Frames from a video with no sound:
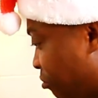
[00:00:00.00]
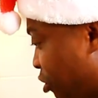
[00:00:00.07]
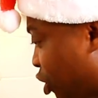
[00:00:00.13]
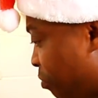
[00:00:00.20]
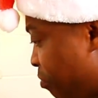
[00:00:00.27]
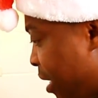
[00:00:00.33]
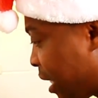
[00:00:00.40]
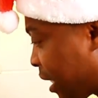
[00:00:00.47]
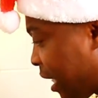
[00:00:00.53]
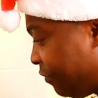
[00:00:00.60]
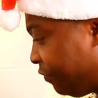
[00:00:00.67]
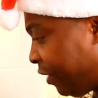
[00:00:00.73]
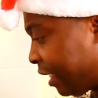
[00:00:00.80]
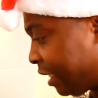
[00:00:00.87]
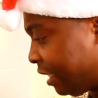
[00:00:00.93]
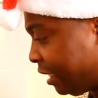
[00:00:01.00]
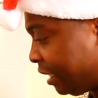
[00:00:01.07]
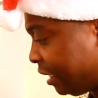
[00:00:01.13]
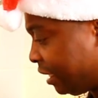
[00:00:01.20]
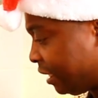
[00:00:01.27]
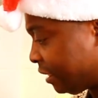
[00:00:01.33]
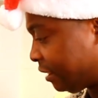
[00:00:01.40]
Jamaican Valley
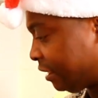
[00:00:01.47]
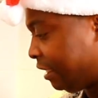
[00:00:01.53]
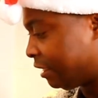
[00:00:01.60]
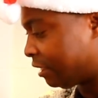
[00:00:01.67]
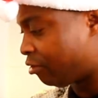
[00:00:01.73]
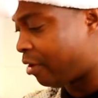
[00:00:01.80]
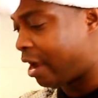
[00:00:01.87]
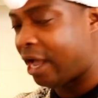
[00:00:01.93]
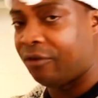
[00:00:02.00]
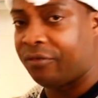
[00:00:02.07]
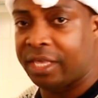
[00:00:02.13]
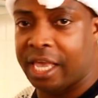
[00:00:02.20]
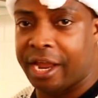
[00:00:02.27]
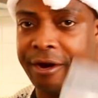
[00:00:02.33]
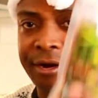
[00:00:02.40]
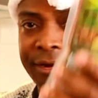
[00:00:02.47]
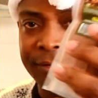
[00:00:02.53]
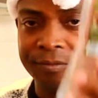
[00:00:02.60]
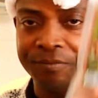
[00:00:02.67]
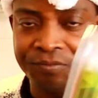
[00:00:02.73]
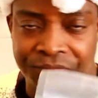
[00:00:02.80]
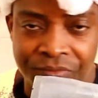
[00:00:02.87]
season right over here.
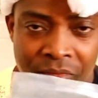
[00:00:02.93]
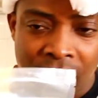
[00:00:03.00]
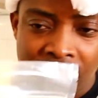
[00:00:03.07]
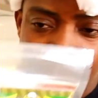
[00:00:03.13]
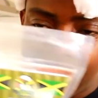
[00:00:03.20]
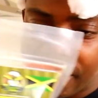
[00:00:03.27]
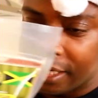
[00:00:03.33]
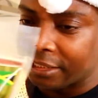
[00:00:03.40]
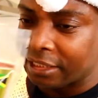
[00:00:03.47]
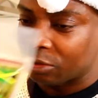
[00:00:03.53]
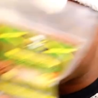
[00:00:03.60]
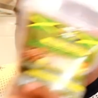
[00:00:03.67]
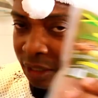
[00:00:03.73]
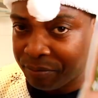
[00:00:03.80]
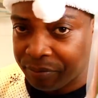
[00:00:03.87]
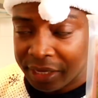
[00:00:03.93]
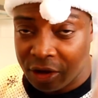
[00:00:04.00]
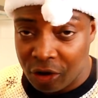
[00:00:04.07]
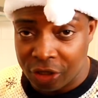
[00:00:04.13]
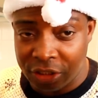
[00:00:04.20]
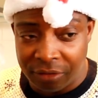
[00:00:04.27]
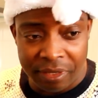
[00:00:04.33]
This is what I'm
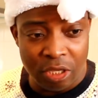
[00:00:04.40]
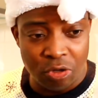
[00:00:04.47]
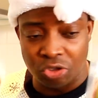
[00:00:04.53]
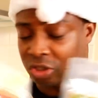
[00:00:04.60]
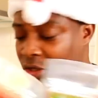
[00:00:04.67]
going to be used to